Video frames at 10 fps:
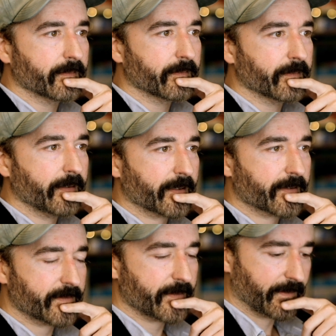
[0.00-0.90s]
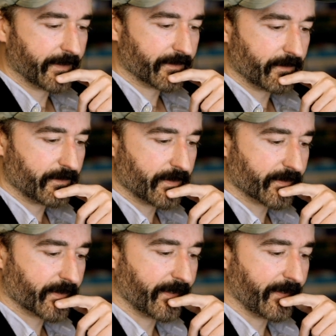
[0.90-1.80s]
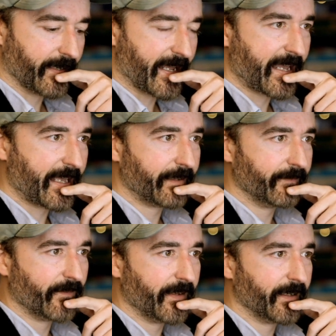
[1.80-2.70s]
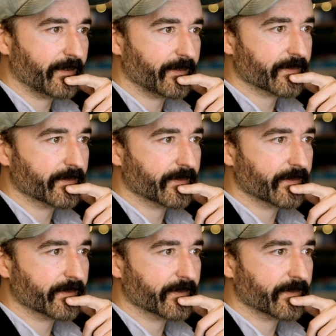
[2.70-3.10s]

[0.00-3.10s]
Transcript: Excel likes to just kind of add things.